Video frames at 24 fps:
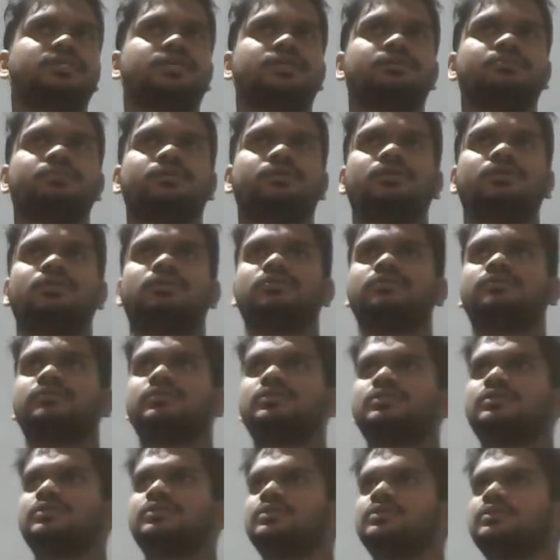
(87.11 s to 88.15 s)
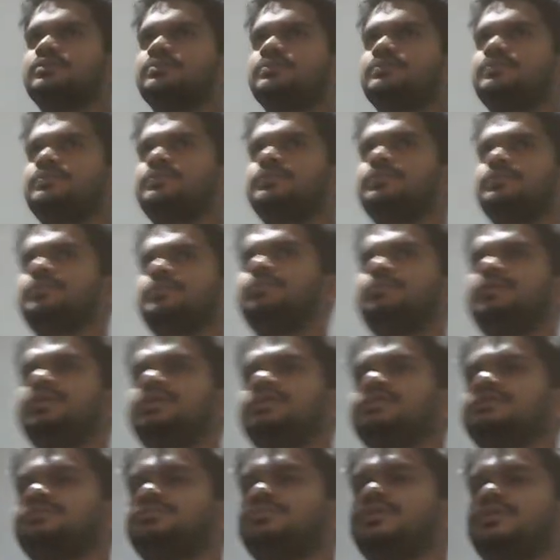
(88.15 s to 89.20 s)
came along with
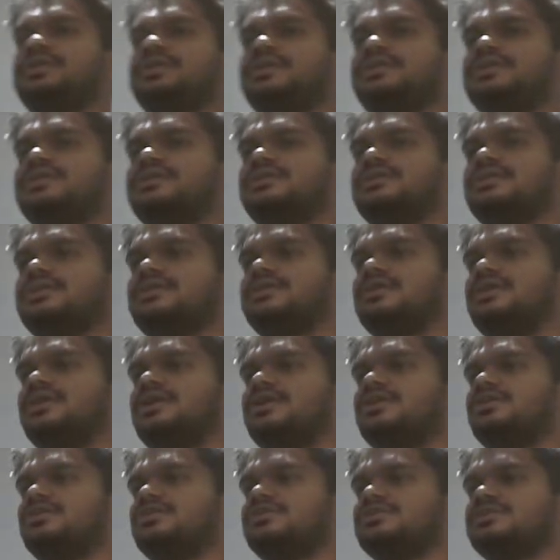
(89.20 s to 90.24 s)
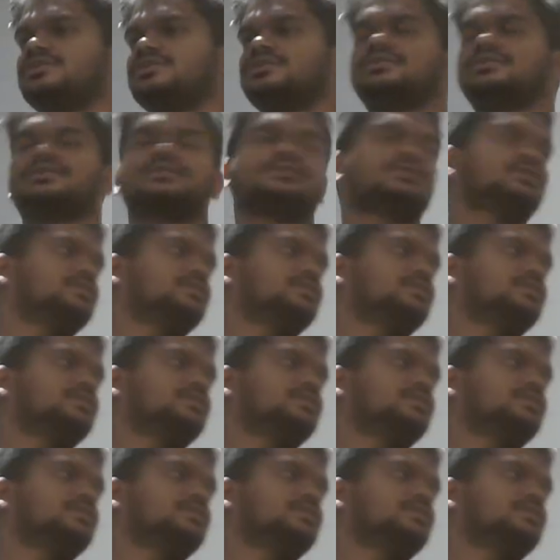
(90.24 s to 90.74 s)
PSPNet across